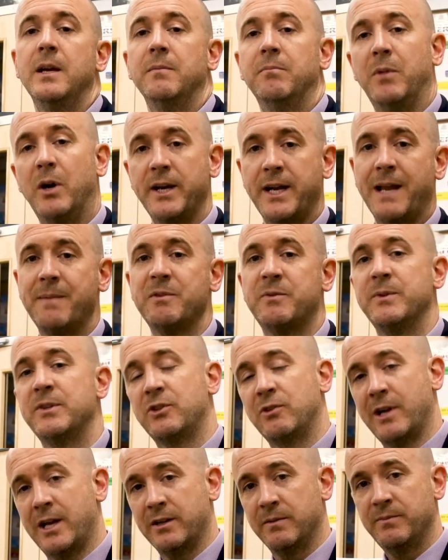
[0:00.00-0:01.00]
My name is
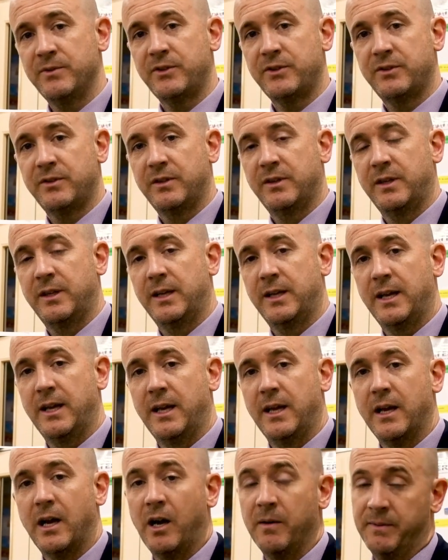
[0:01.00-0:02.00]
Mr Adams.
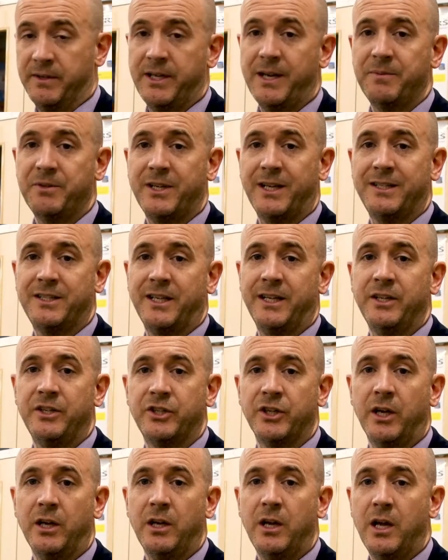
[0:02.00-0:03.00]
I'm a Deputy Head
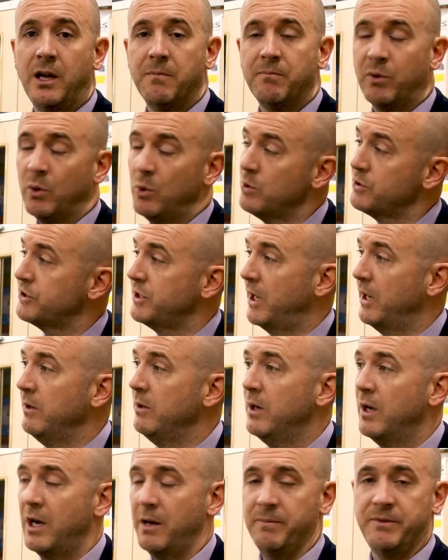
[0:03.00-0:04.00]
Teacher, but also
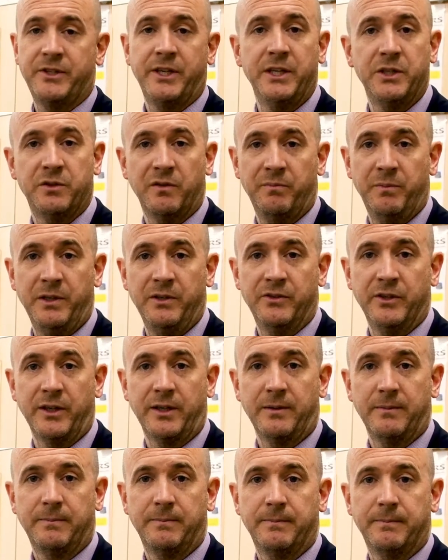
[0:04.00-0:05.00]
I'm a teacher of music.